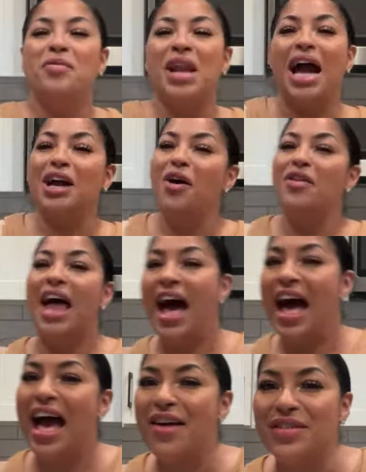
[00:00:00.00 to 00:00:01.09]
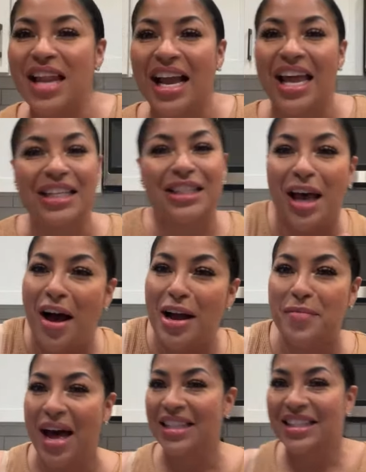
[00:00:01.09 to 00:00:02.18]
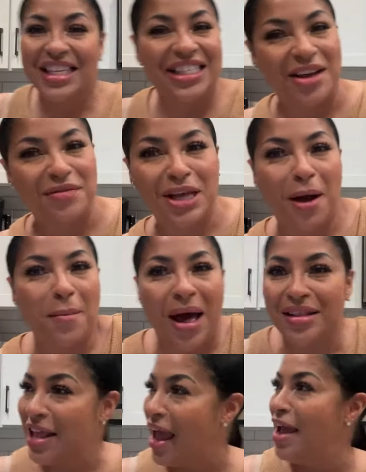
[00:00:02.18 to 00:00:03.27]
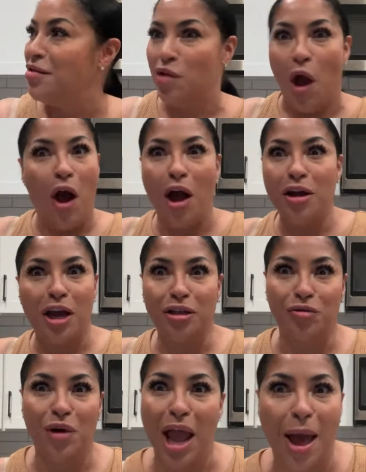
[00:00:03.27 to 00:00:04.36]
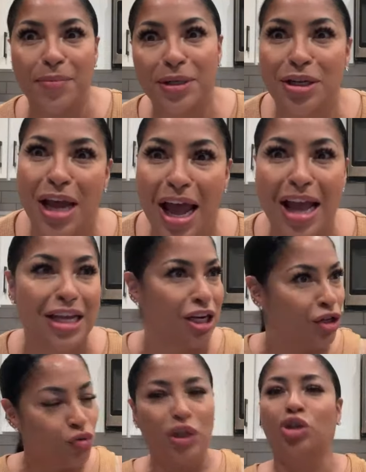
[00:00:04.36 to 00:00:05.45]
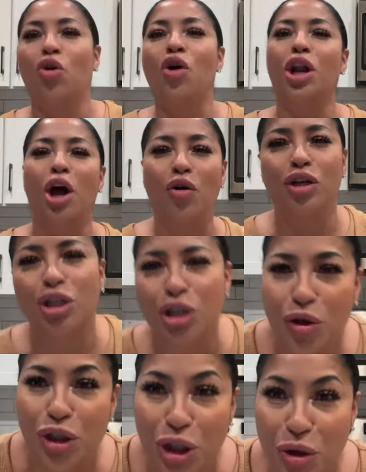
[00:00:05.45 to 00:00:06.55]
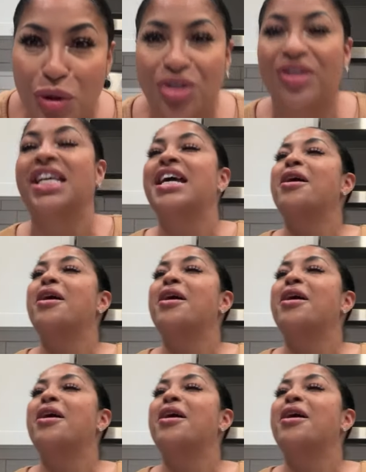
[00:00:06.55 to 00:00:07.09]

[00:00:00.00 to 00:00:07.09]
when I go live and I got to talk about this, I'm talking about that, and y'all, guess what happened today? And what's going on in the YouTube stream?